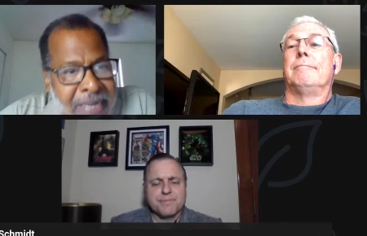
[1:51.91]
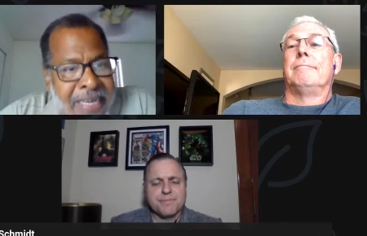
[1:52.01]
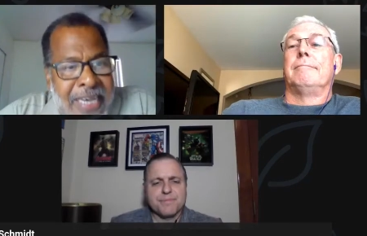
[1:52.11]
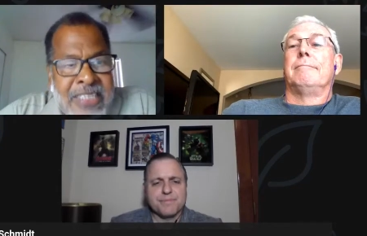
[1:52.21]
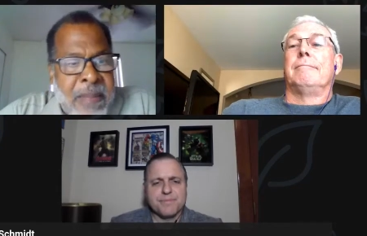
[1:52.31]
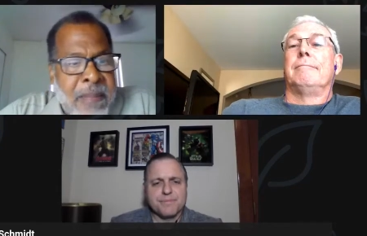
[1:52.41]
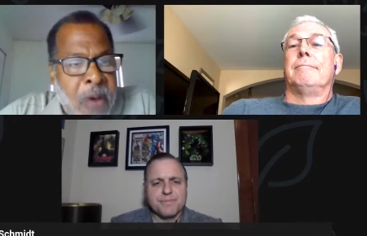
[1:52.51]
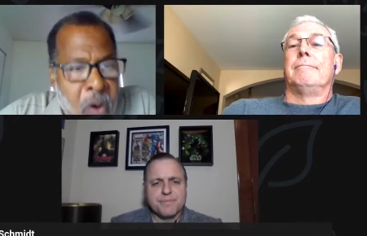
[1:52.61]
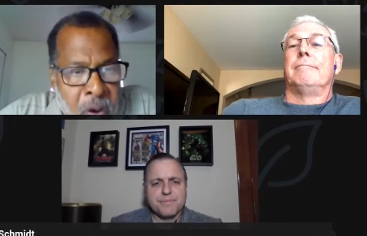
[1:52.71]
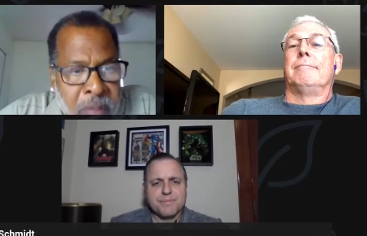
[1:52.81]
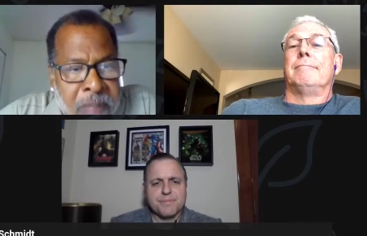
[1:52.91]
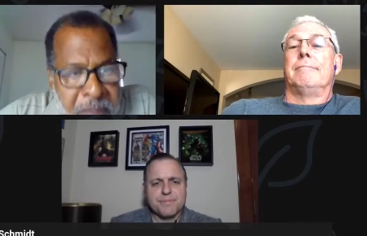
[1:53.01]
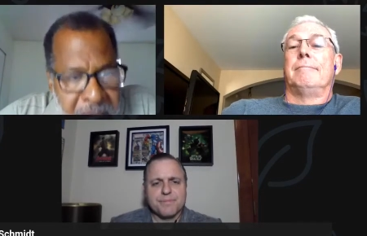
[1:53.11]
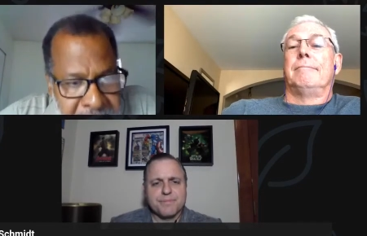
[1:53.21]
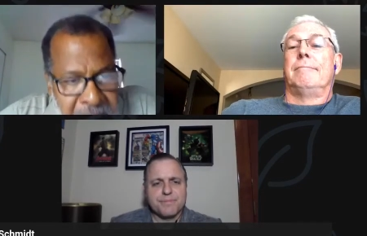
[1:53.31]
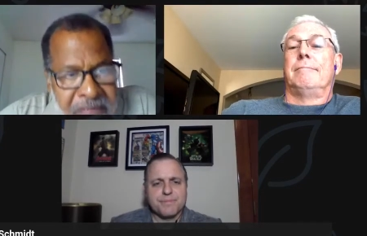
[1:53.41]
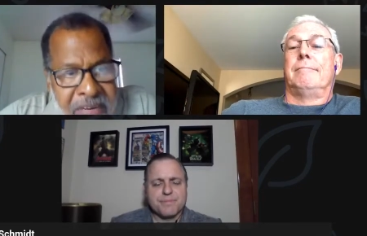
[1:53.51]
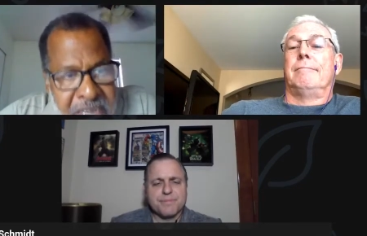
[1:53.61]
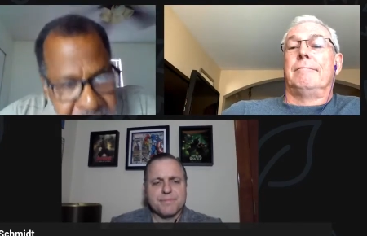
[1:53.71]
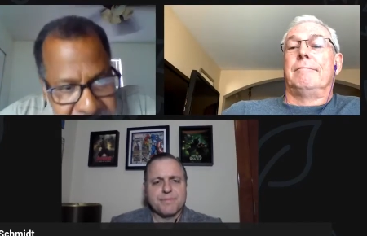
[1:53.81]
Speaker 1: There's a whole body of
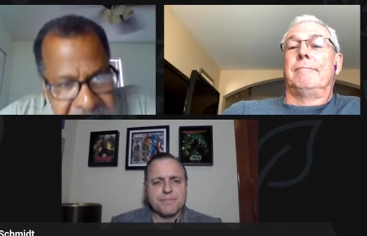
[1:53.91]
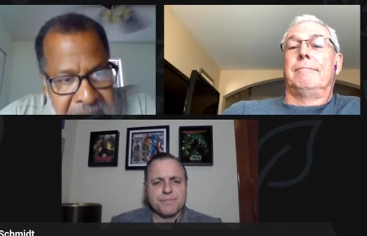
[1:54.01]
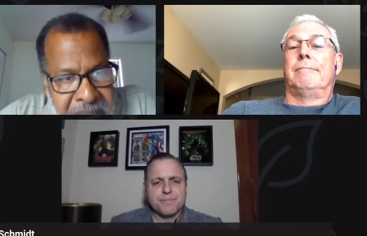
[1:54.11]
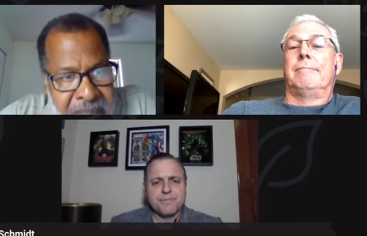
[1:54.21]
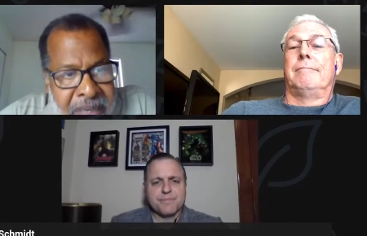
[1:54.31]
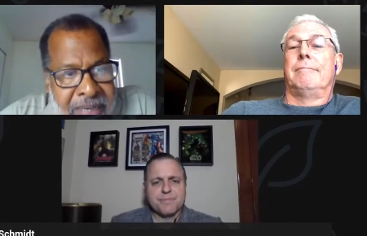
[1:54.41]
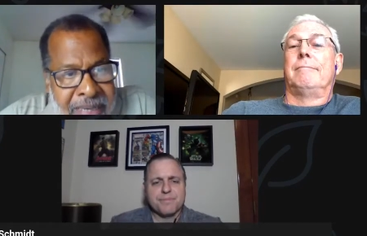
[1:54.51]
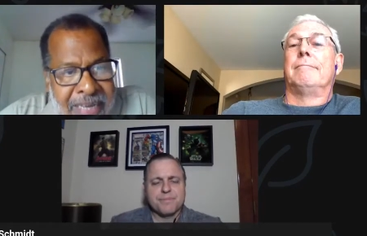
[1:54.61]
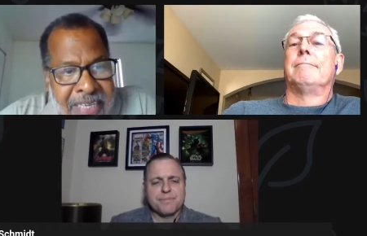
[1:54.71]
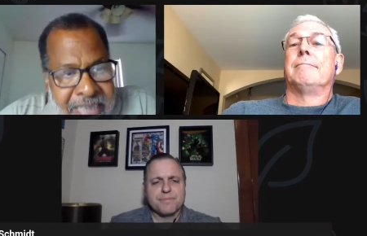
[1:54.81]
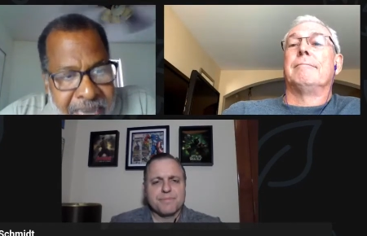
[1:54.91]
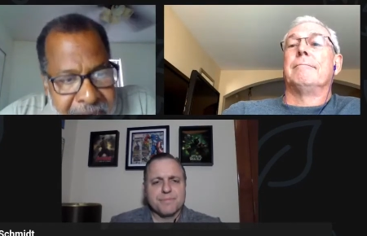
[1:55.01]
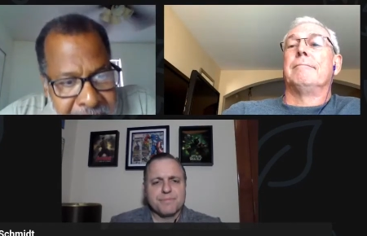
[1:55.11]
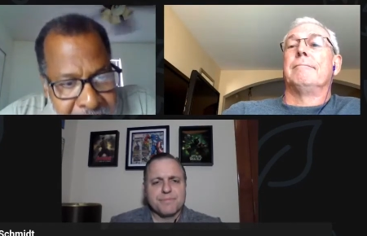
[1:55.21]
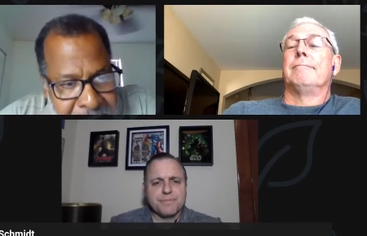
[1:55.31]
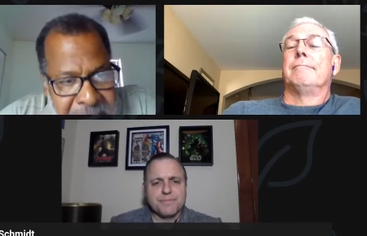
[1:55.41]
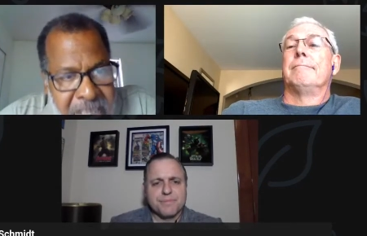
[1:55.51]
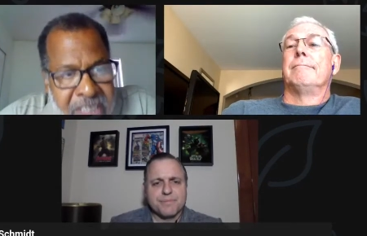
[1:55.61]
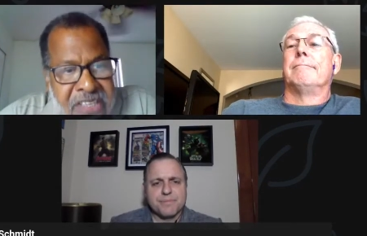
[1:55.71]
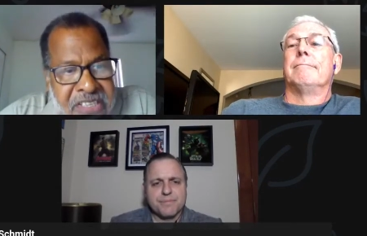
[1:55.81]
literature that this economics,
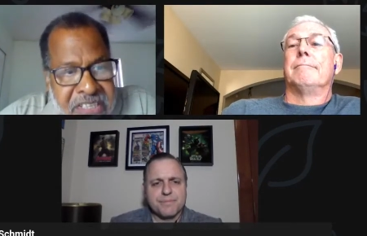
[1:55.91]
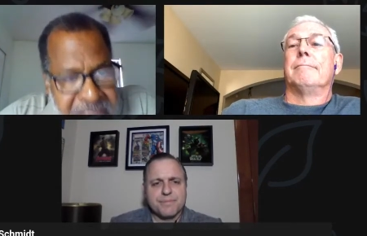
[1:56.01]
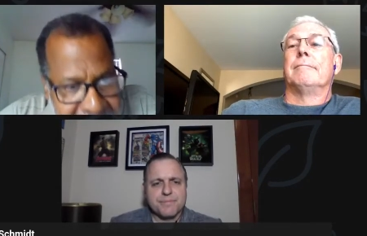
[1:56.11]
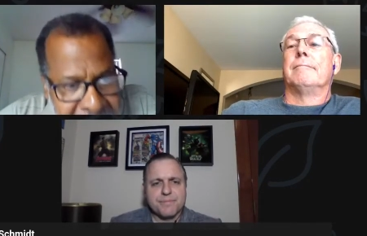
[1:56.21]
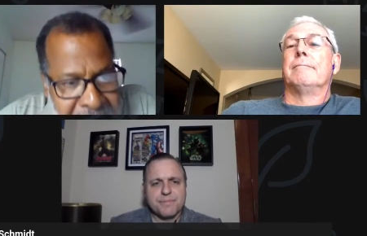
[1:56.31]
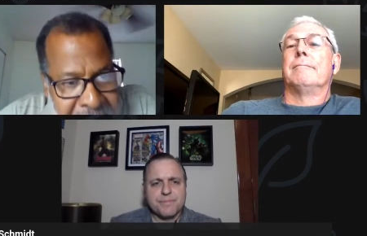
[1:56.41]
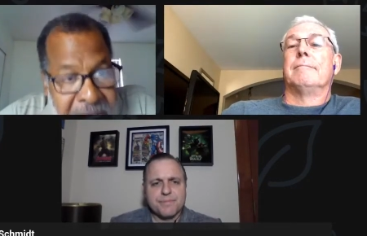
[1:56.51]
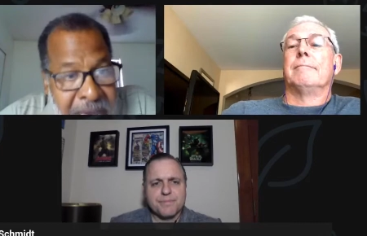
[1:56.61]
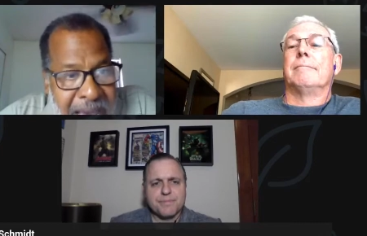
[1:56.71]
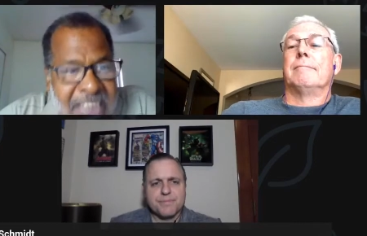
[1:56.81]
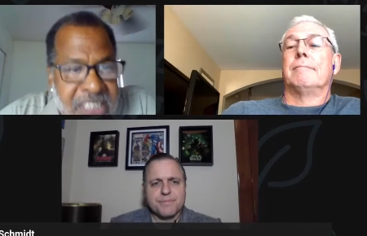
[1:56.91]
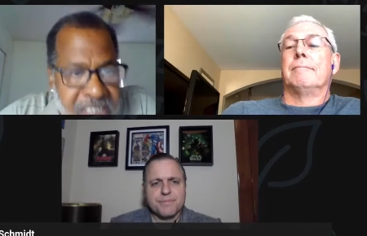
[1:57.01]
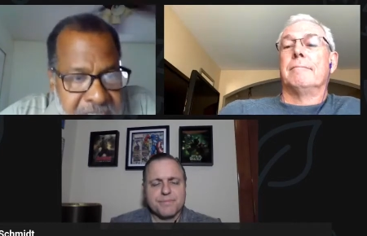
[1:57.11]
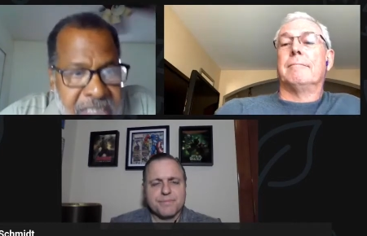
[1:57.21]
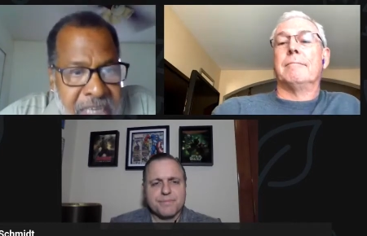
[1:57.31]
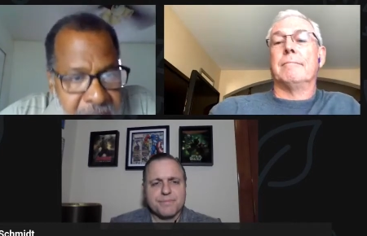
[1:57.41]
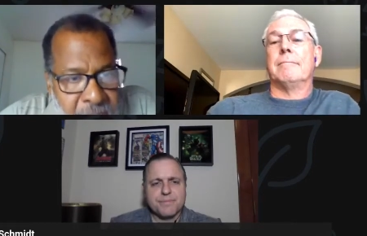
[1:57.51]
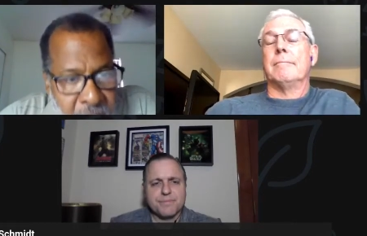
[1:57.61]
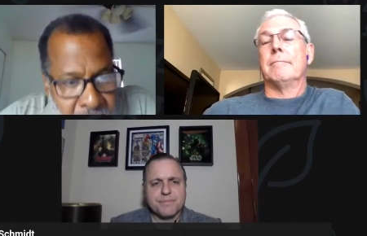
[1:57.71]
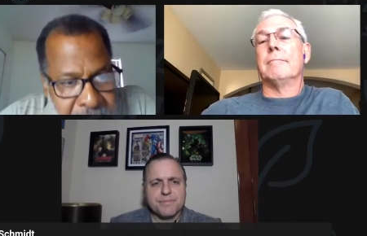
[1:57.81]
this theory, as it is still
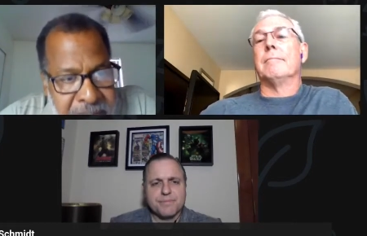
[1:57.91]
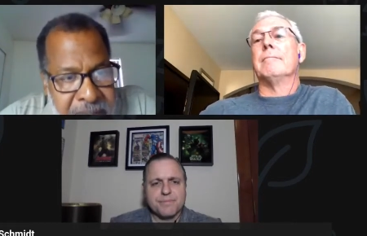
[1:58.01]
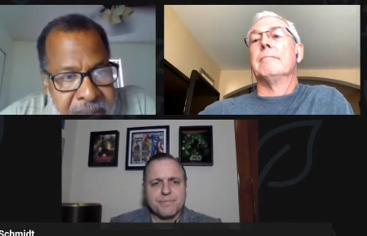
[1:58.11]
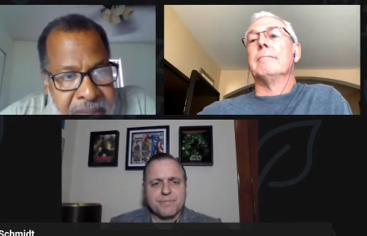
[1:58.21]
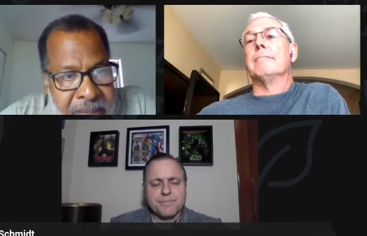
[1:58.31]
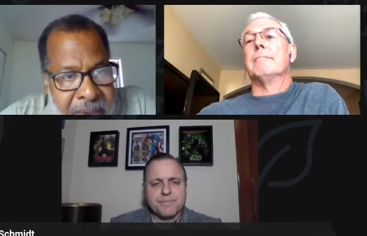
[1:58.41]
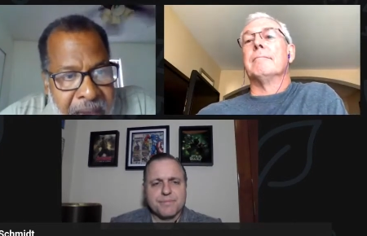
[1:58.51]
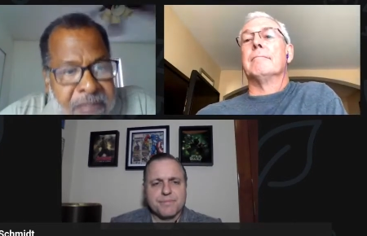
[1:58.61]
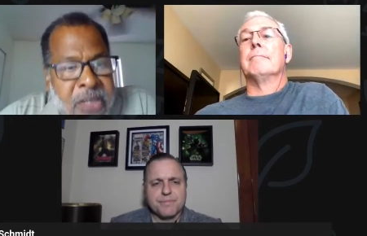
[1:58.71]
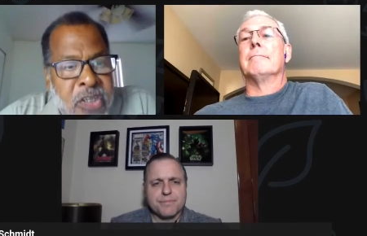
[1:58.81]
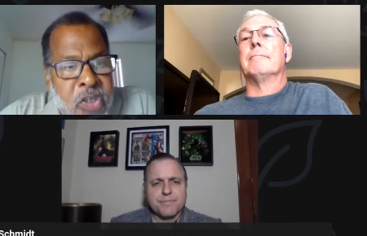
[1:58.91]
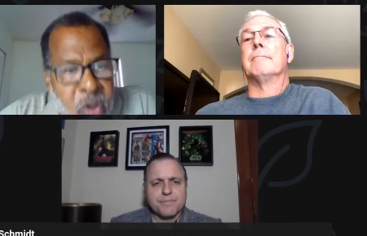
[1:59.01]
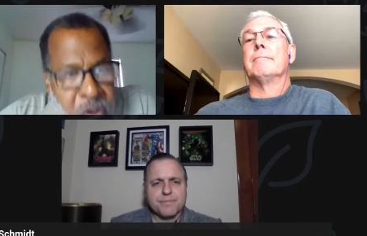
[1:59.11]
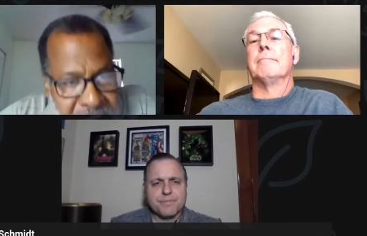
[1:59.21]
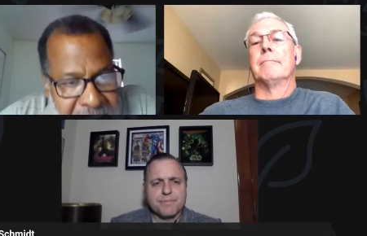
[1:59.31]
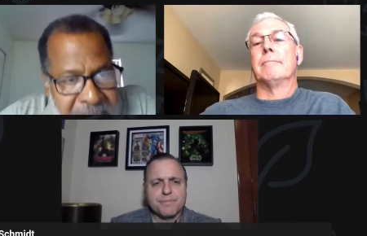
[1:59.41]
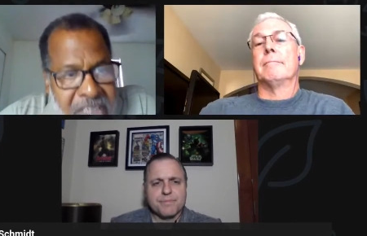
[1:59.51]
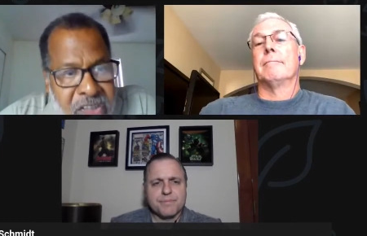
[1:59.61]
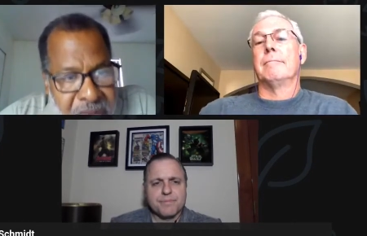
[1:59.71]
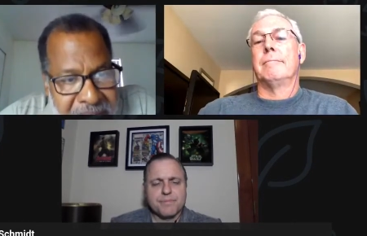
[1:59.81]
called, have been totally
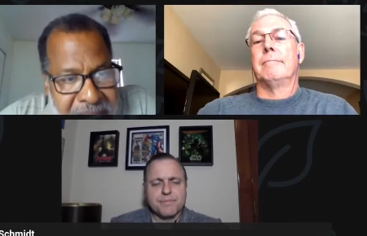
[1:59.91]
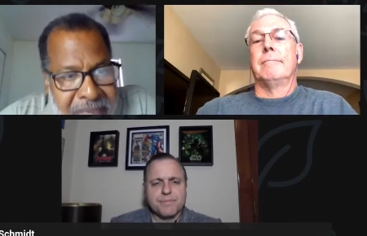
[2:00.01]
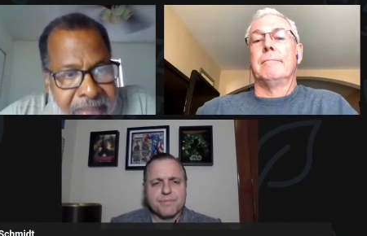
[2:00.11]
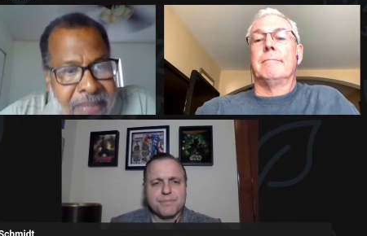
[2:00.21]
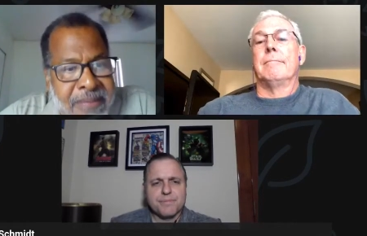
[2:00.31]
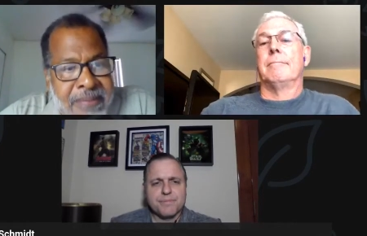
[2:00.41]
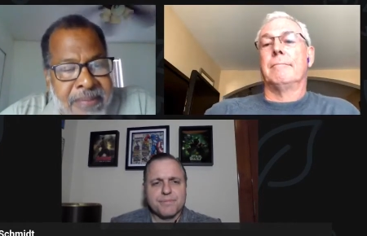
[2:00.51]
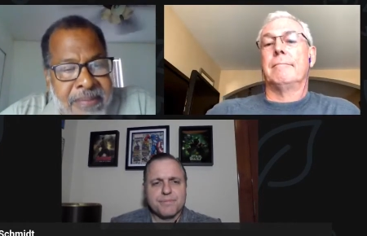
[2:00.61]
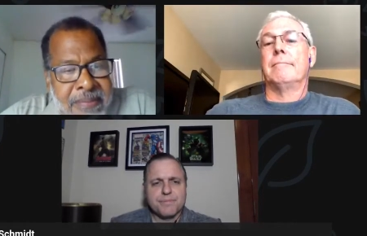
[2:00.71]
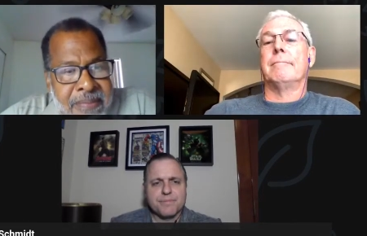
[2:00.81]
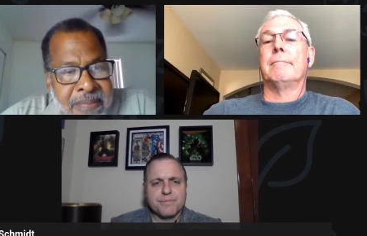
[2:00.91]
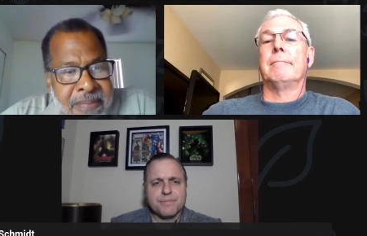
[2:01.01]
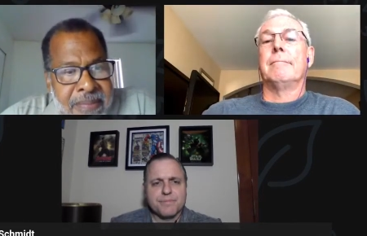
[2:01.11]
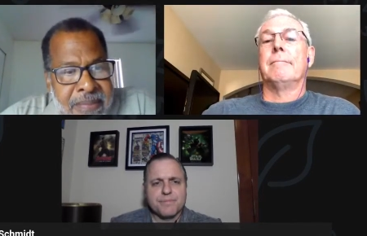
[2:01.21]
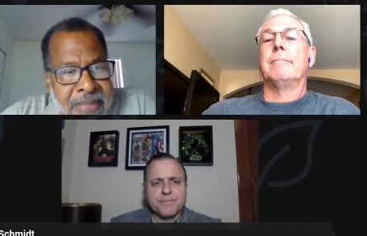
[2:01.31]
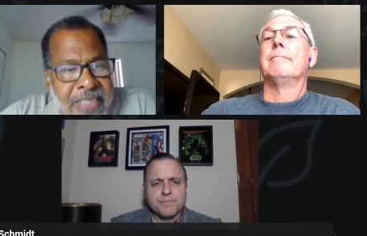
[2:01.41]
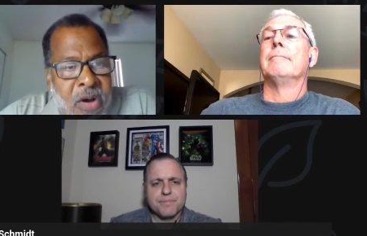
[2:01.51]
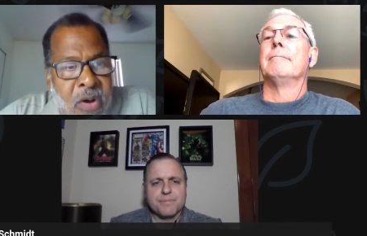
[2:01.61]
discredited. There's a